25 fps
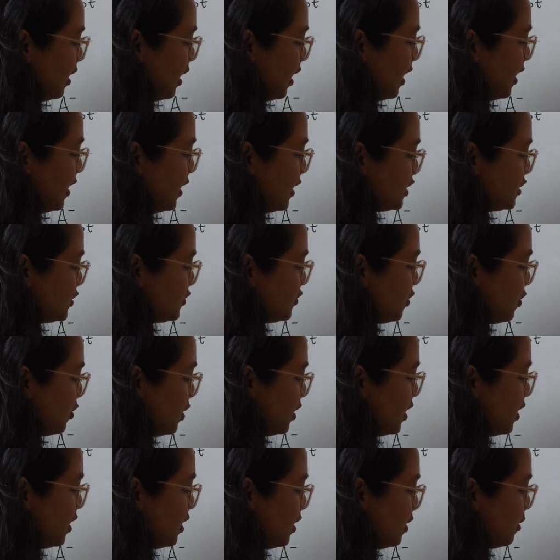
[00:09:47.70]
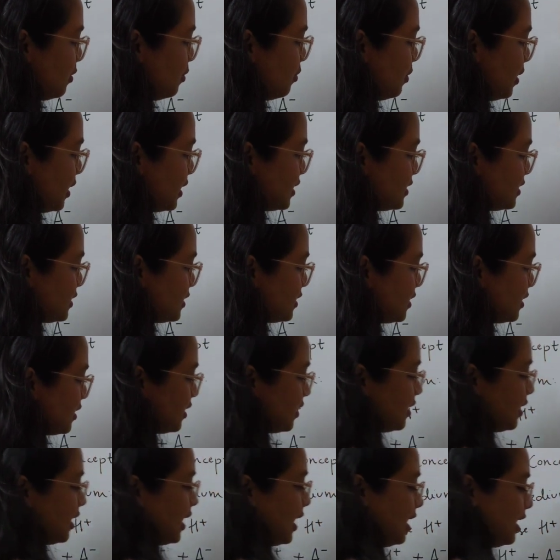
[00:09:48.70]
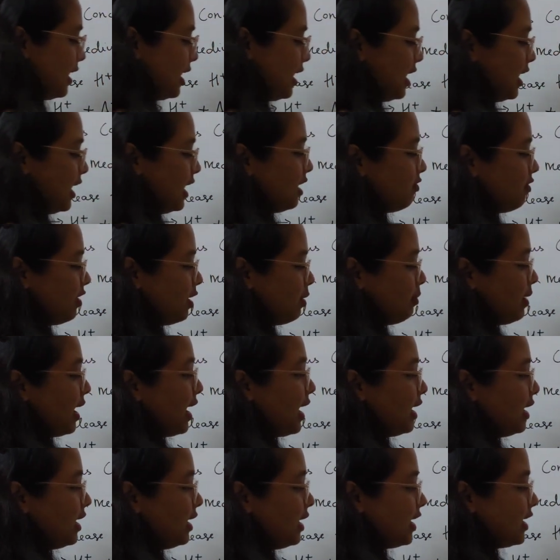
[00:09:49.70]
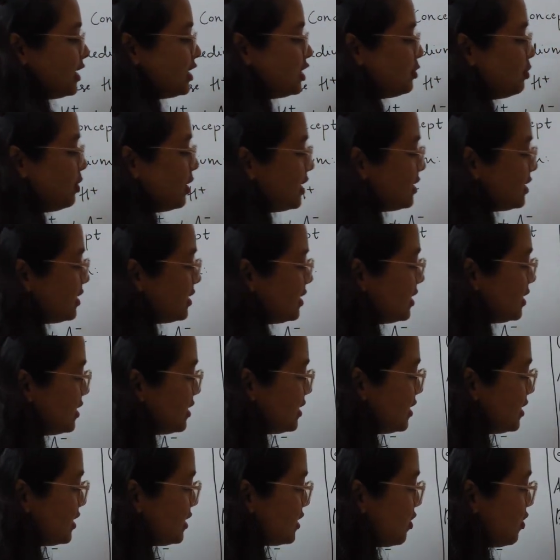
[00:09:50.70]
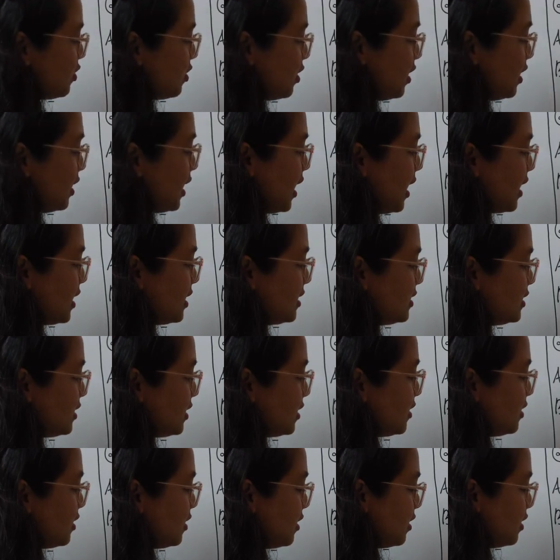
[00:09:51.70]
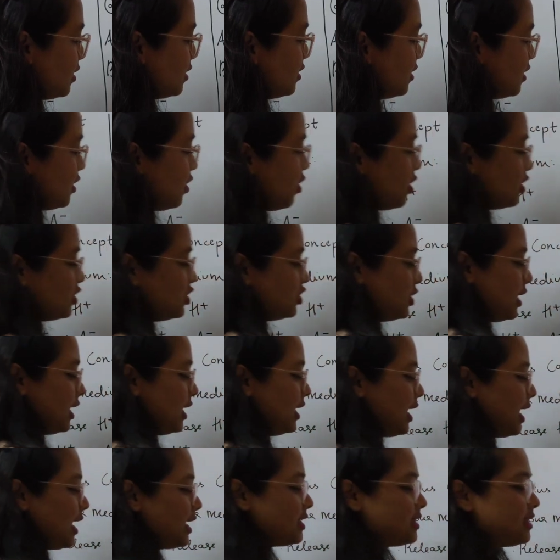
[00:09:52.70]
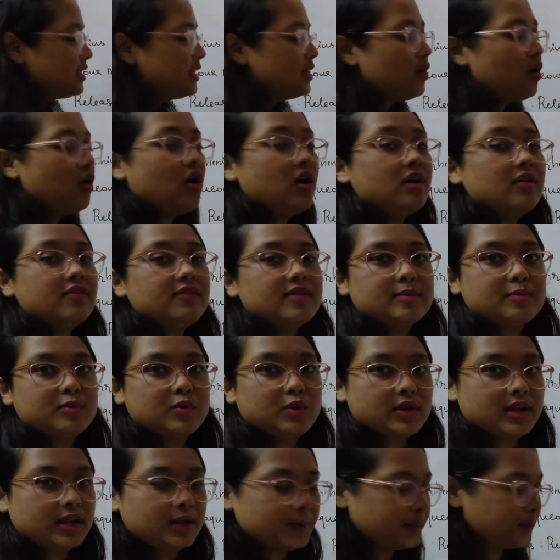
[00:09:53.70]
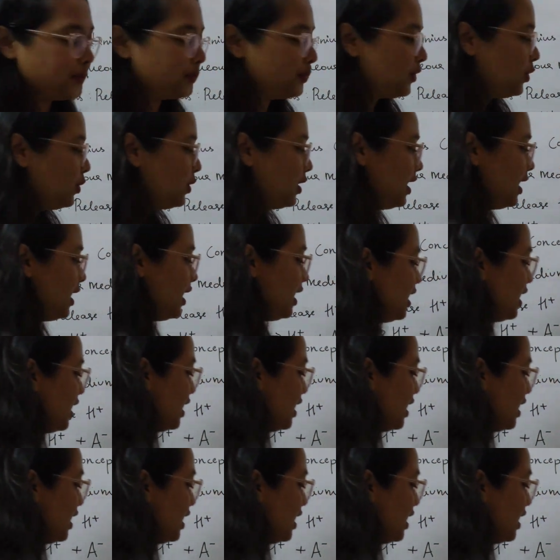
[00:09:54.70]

NH4 plus right? If I'm adding H plus, this is called as the conjugate acid of ammonia, okay?